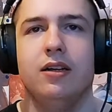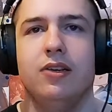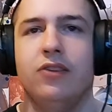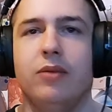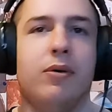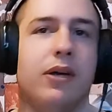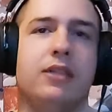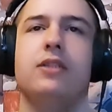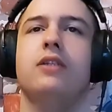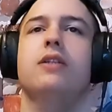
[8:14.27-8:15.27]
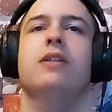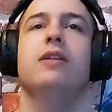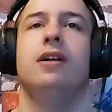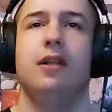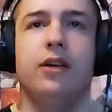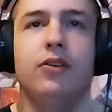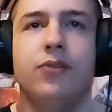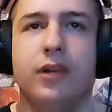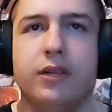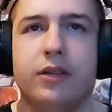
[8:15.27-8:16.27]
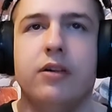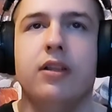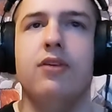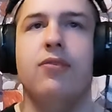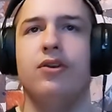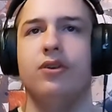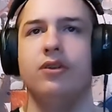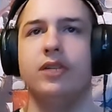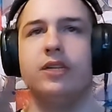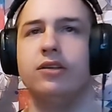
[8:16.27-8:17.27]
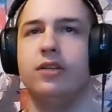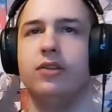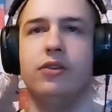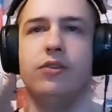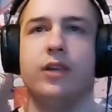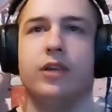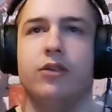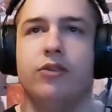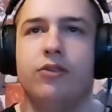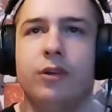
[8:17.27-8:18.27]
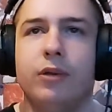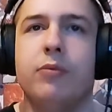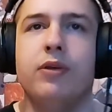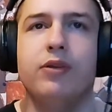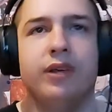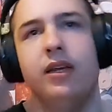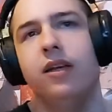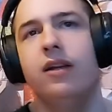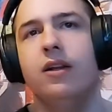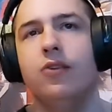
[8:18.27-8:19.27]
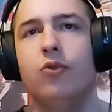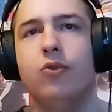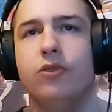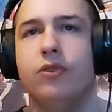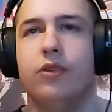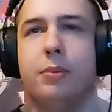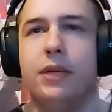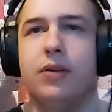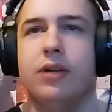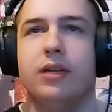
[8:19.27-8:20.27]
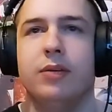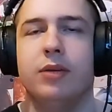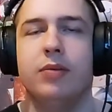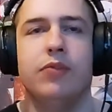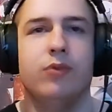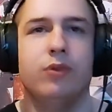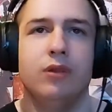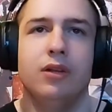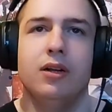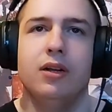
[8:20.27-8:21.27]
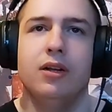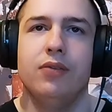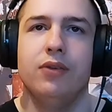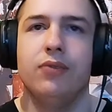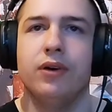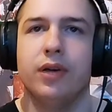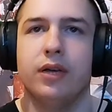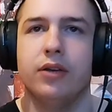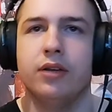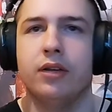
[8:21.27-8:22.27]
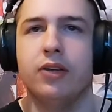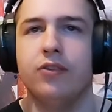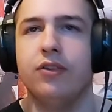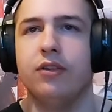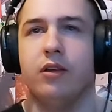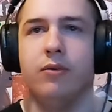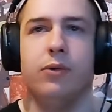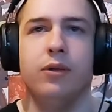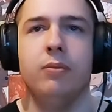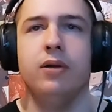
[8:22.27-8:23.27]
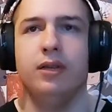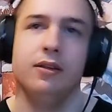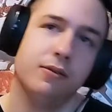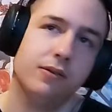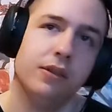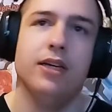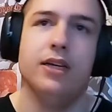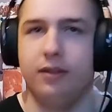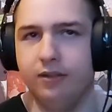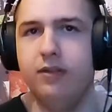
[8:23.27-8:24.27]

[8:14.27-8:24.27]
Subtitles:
Snap back. I do feel anger. I feel a hot anger that does and occasionally makes me angry. Cold, numb anger that can make me cruel. I feel a fiery anger that lashes out at anyone nearby. Yeah.